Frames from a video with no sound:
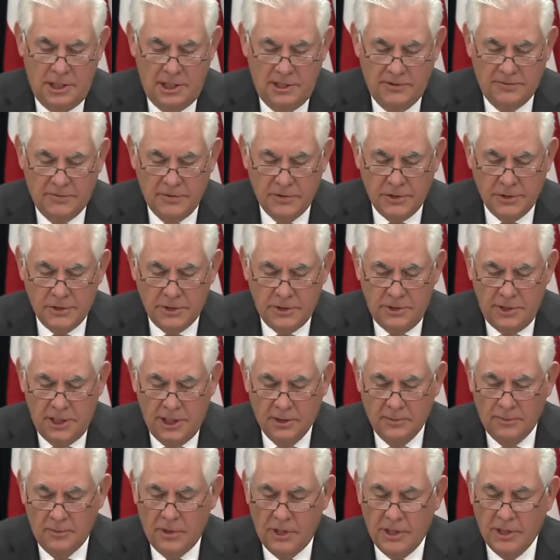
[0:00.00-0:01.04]
efforts to
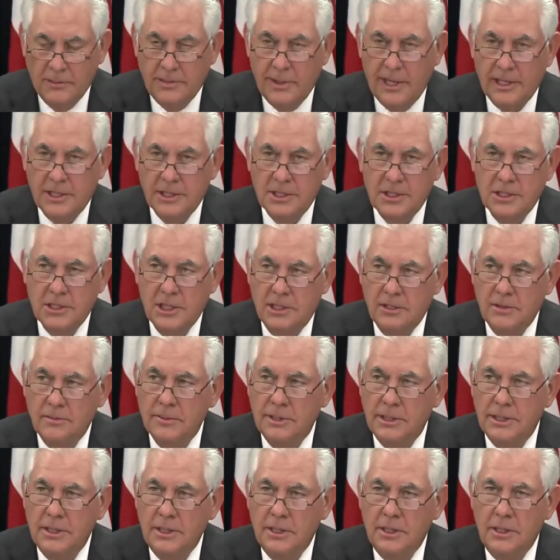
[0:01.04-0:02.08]
help bring about a
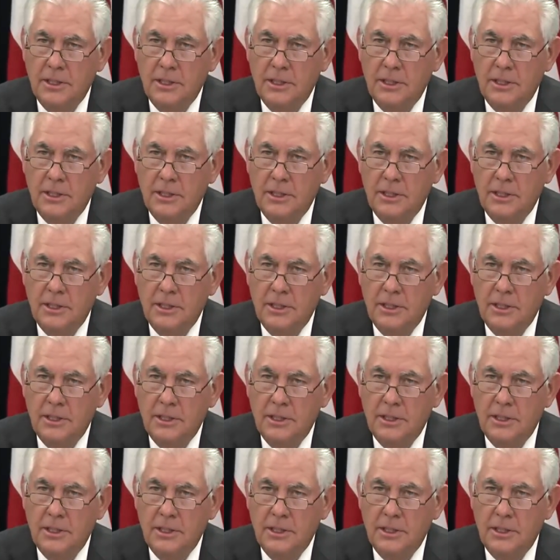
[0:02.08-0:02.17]
settlement